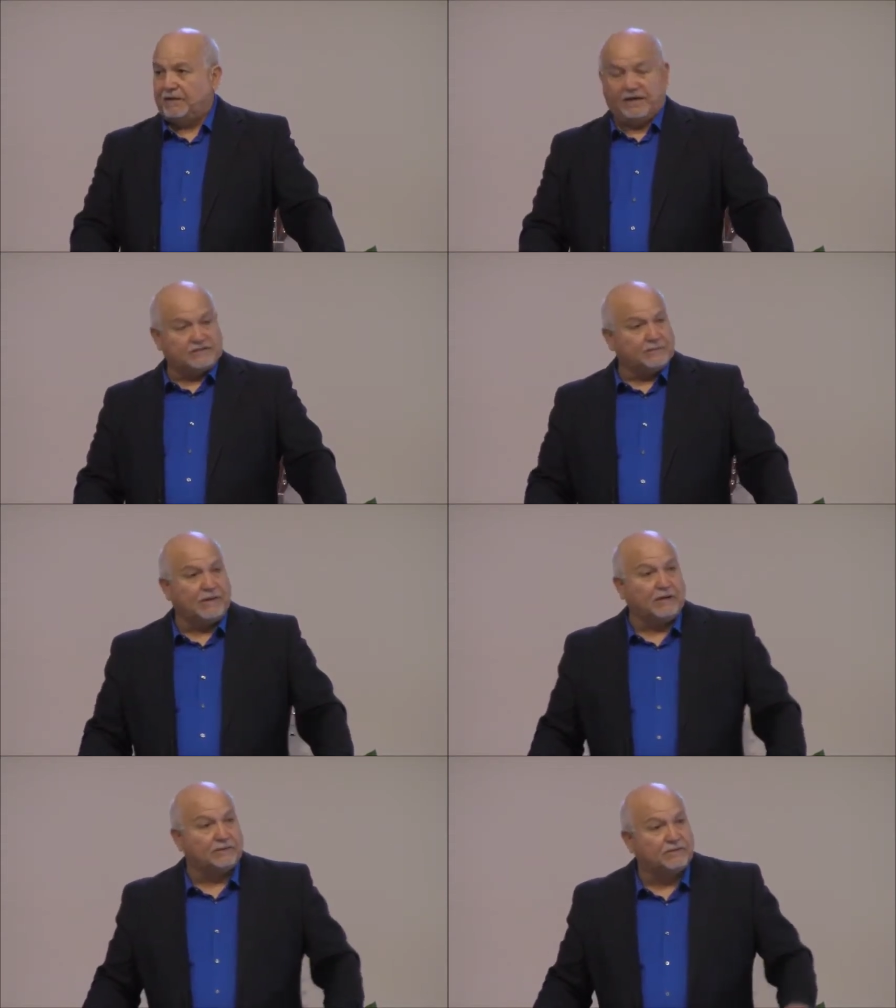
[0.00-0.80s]
it's
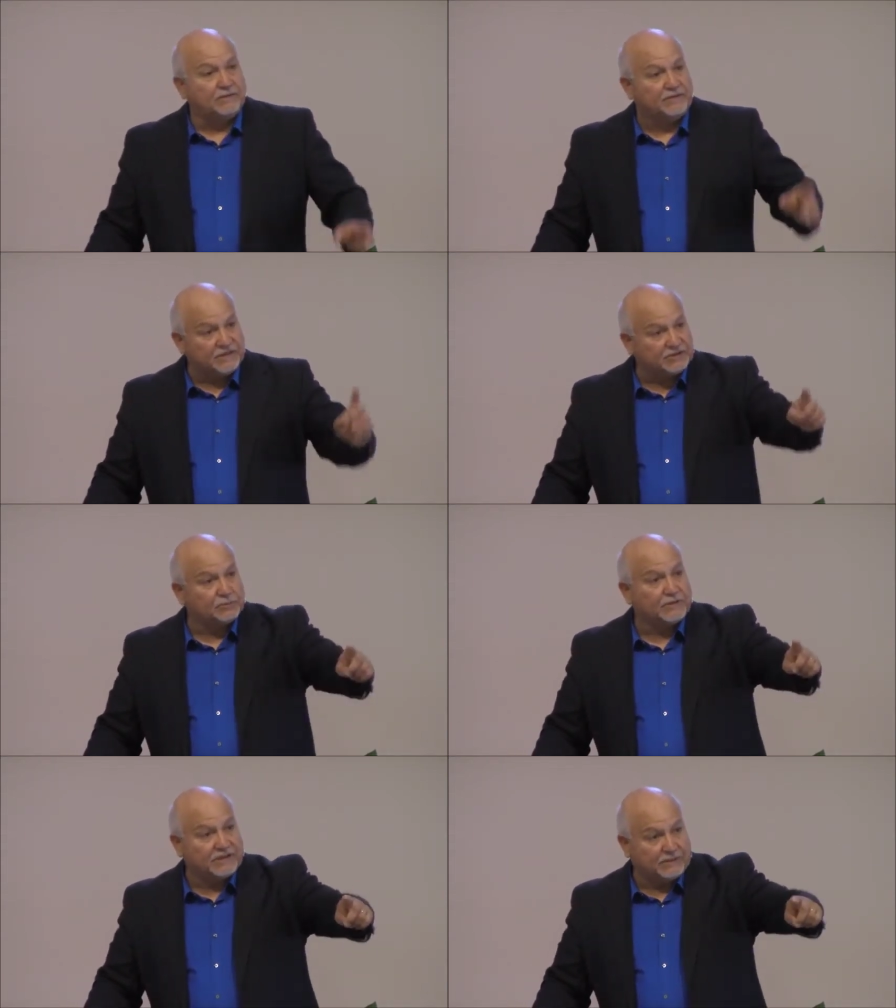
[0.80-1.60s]
about this
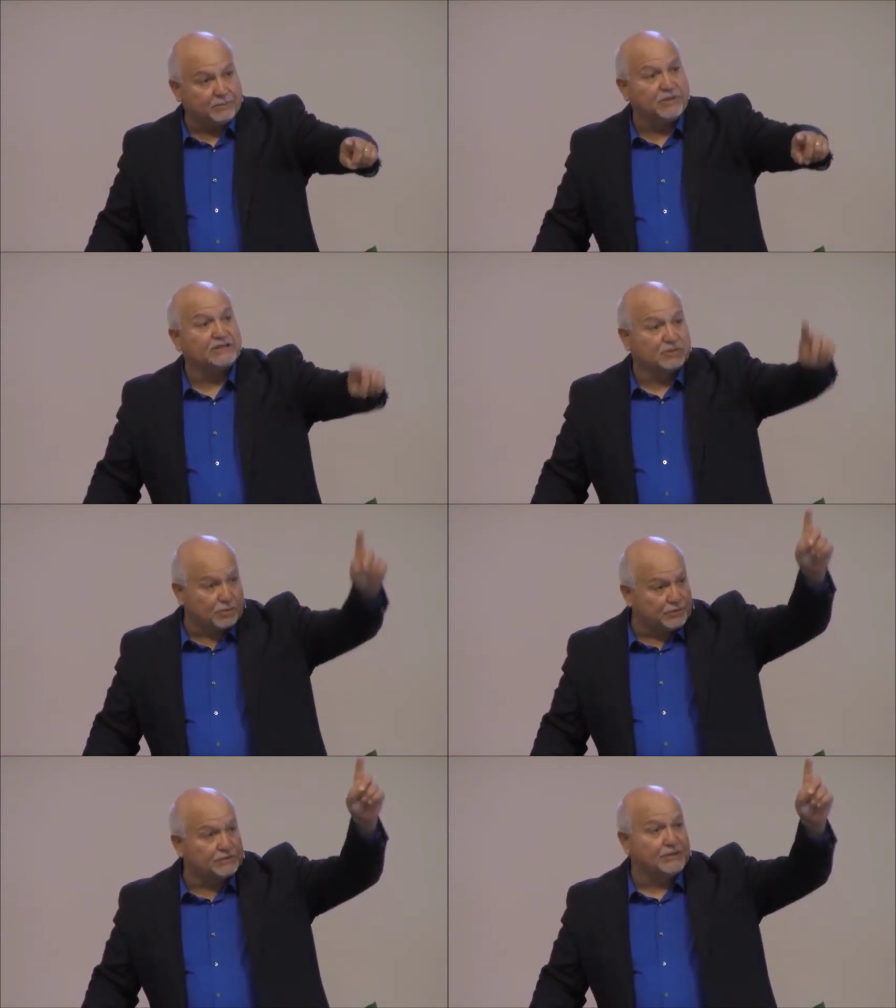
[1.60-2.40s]
is what brings
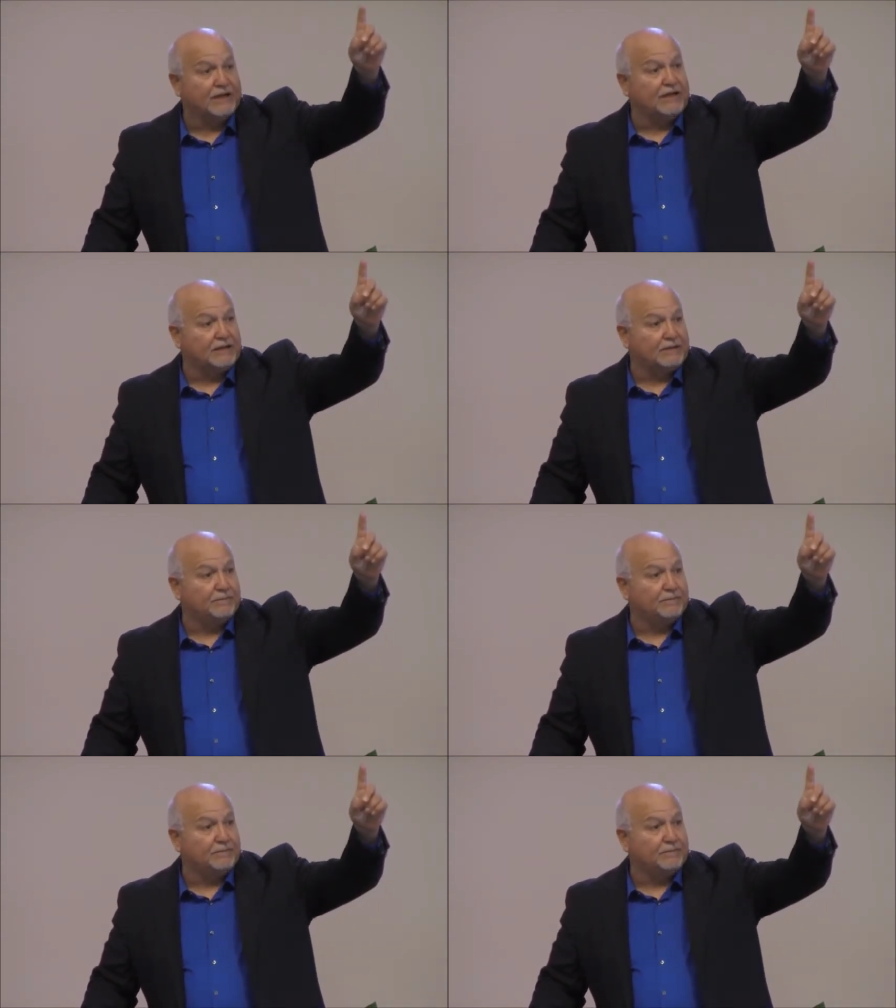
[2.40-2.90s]
glory to God.